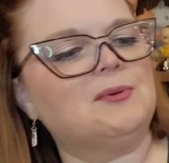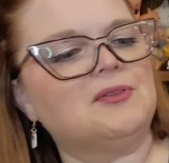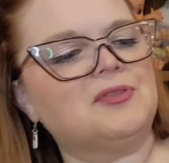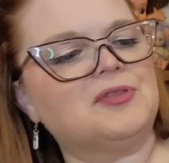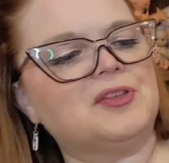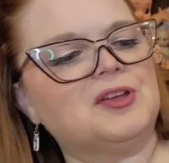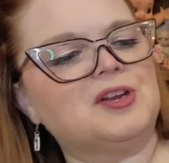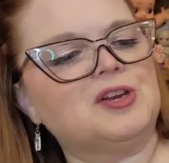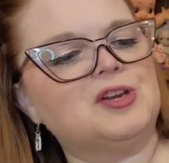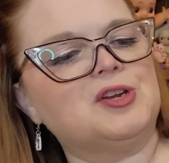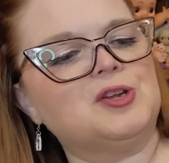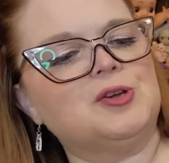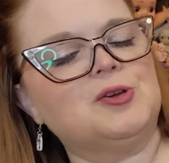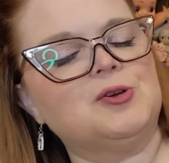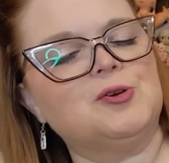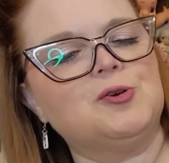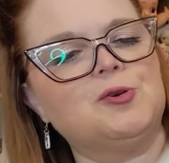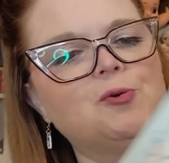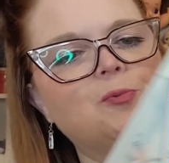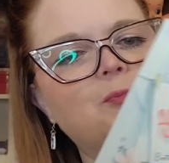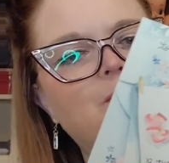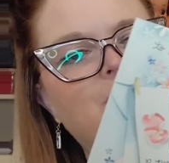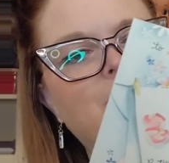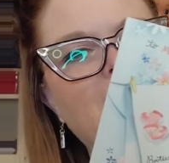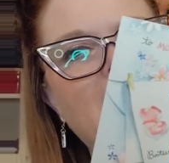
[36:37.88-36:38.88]
with the
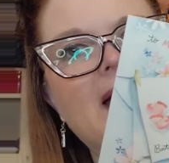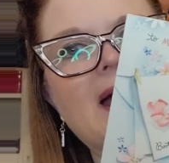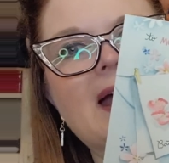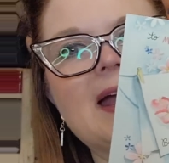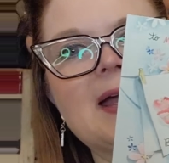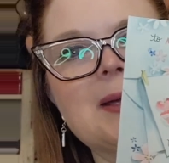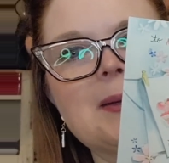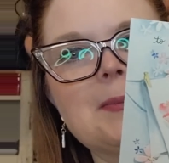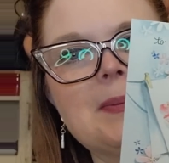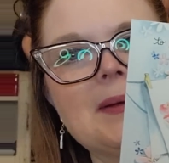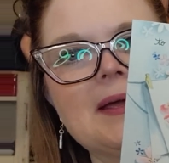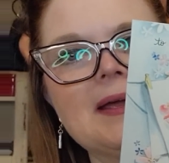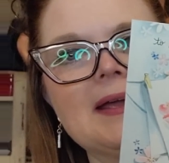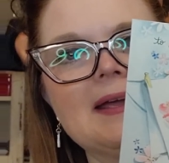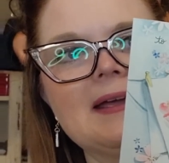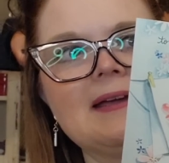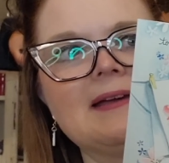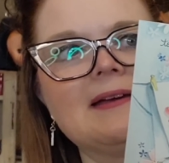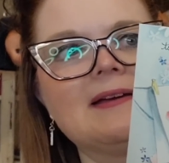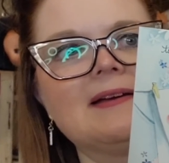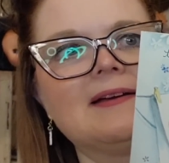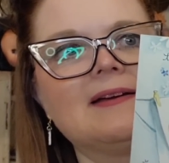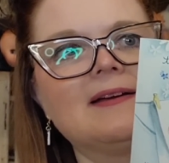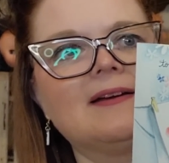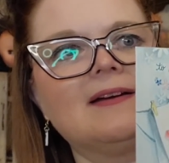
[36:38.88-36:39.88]
new baby
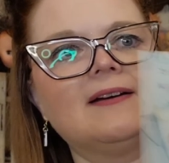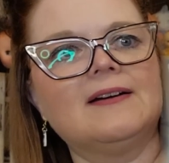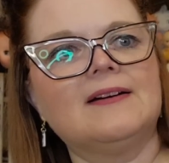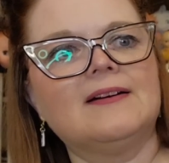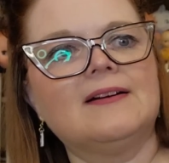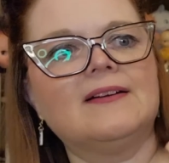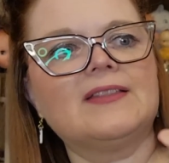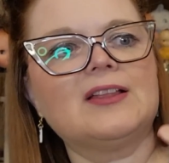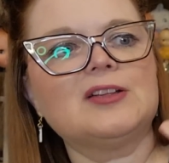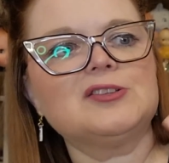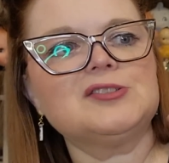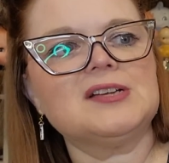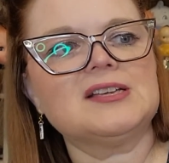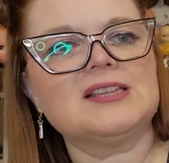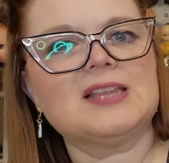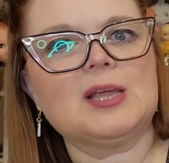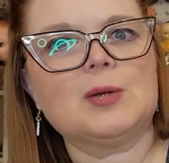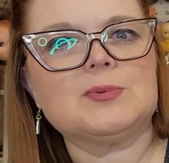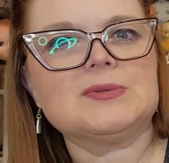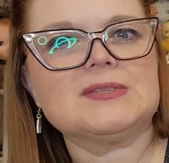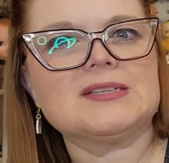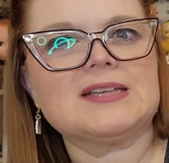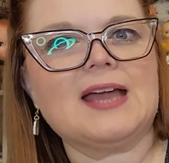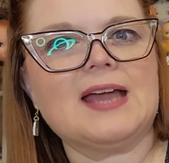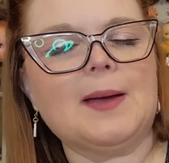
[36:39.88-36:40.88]
looks like they
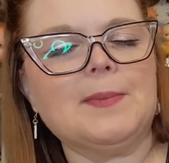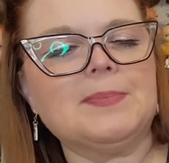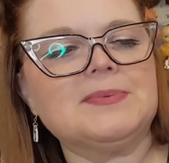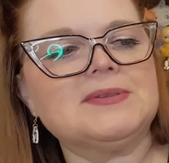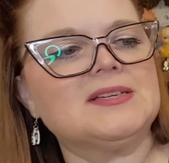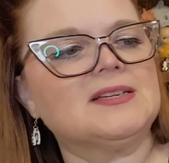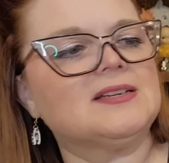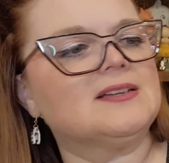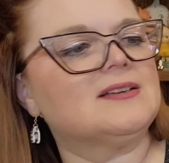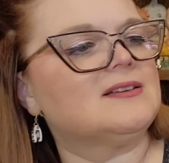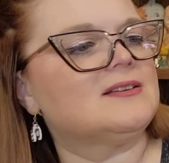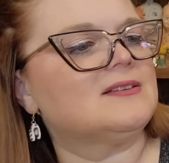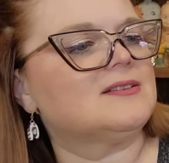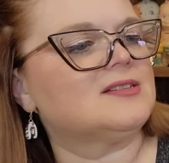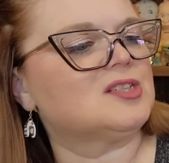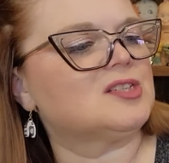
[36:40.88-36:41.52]
was kept in a